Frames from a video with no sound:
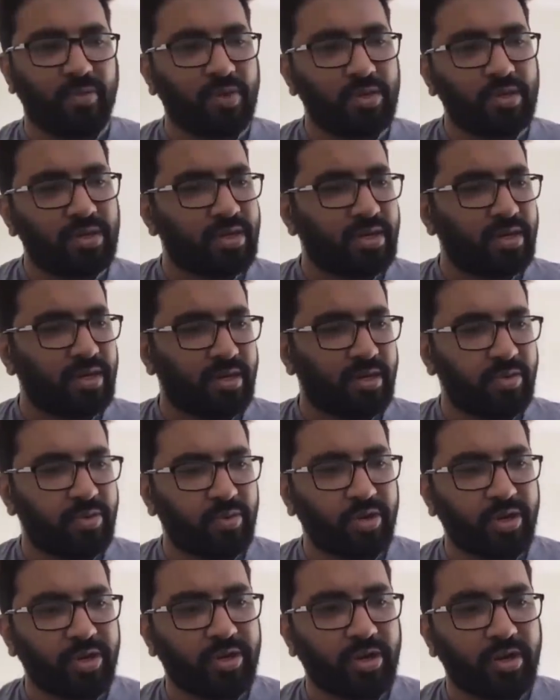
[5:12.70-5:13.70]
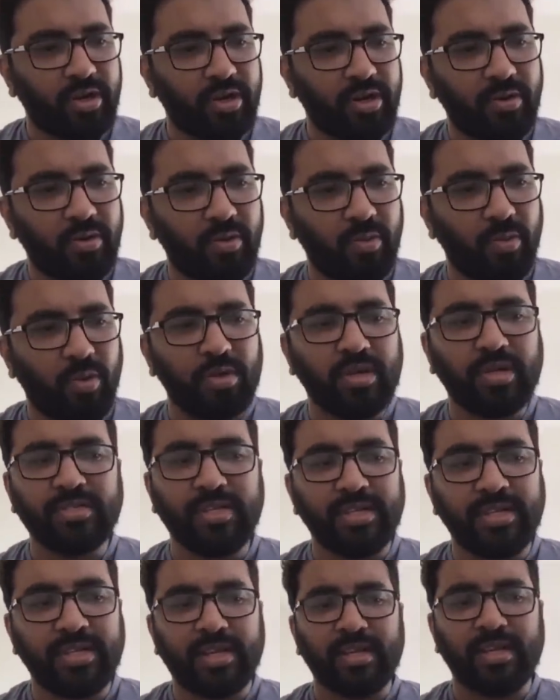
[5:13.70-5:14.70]
uh, what do you call? What is
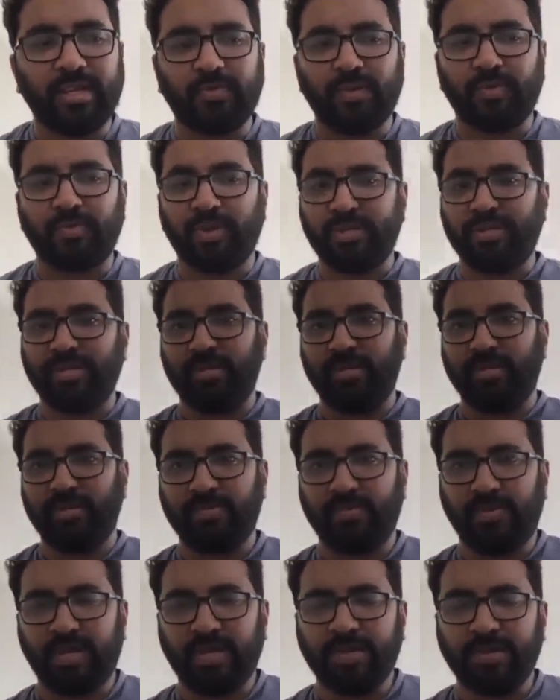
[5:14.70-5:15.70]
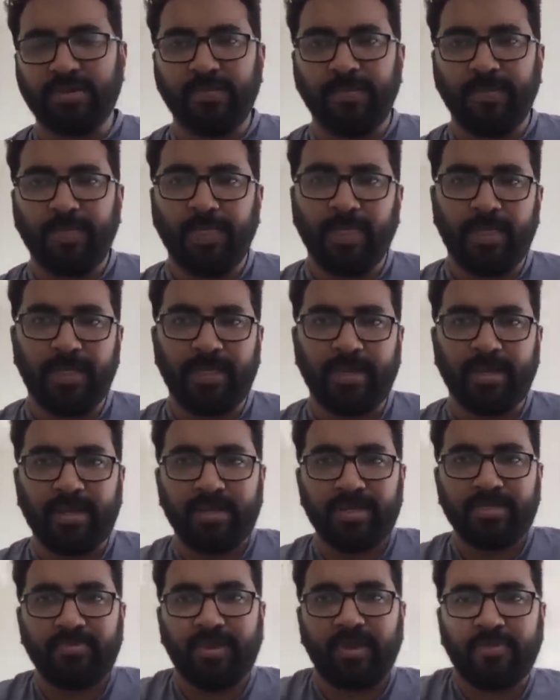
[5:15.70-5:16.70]
integrated preparation, right? That
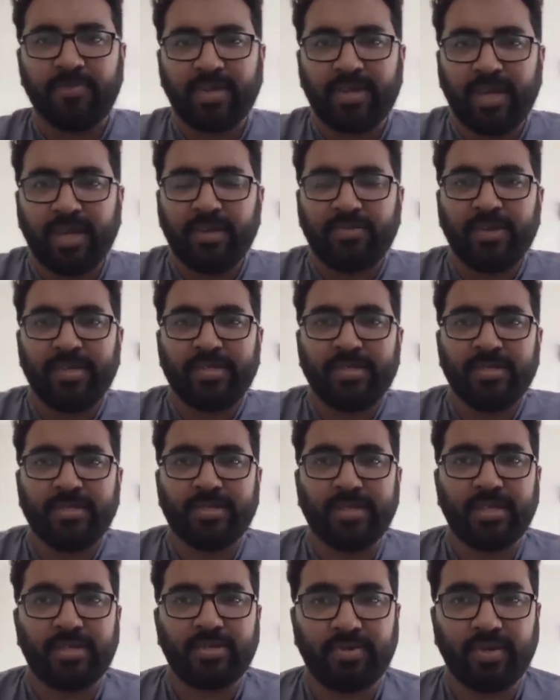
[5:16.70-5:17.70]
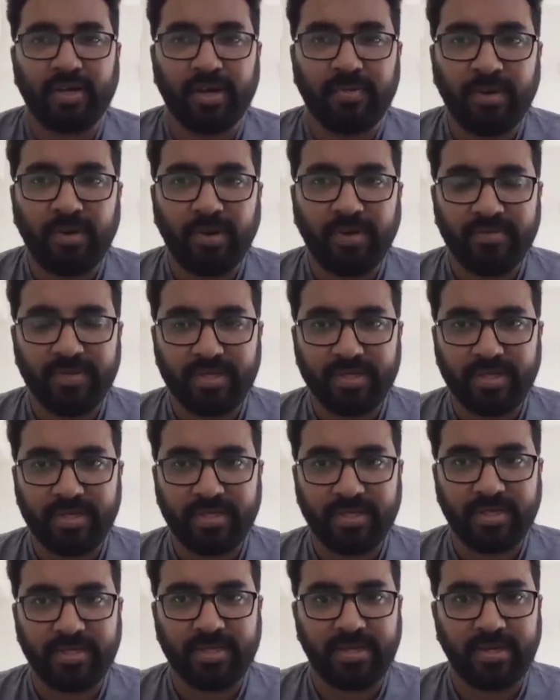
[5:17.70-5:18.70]
is one of the key questions that should come out of this
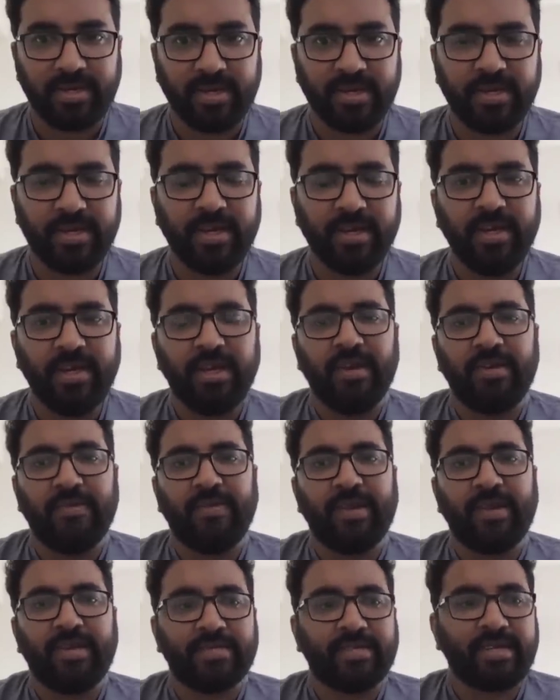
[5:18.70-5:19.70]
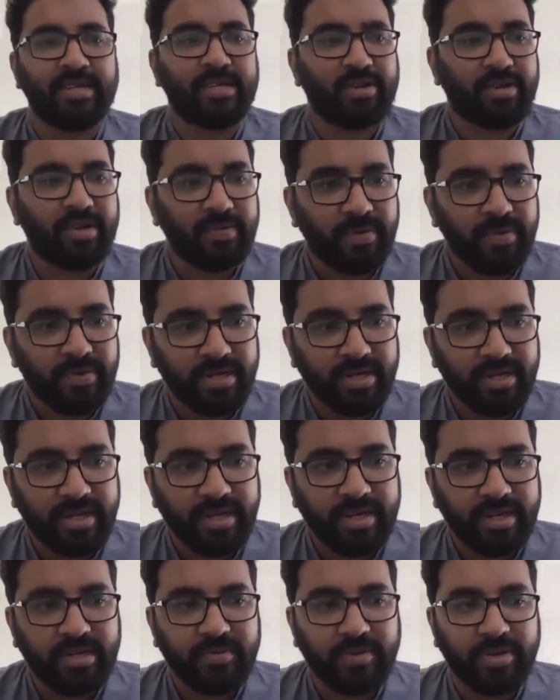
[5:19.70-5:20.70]
discussion, right? When I say talk about
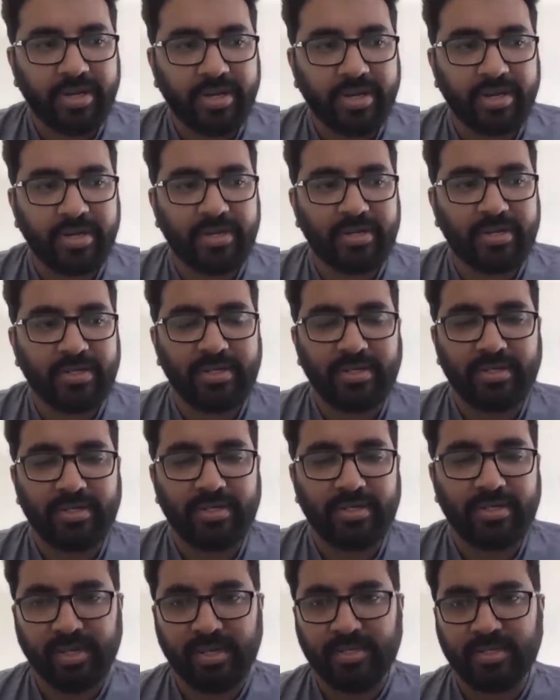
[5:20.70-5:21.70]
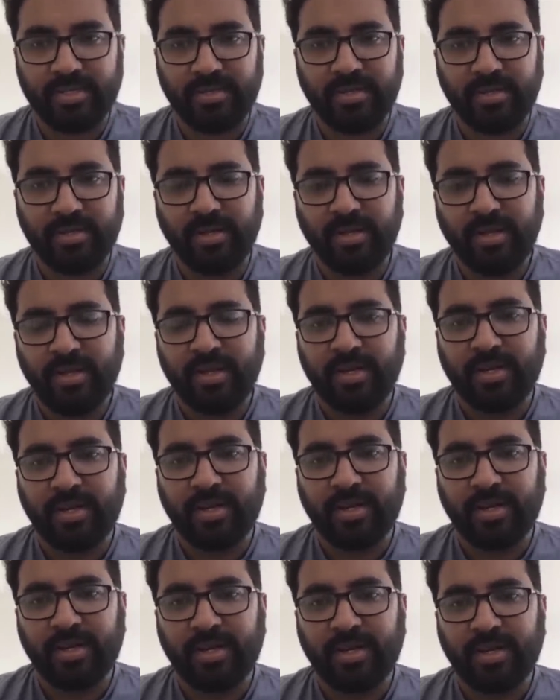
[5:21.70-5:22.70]
integrated preparations, it's
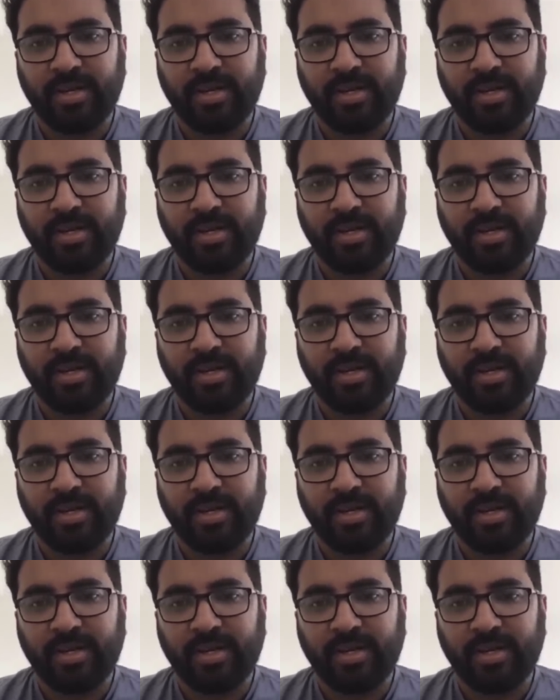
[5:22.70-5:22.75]
clearly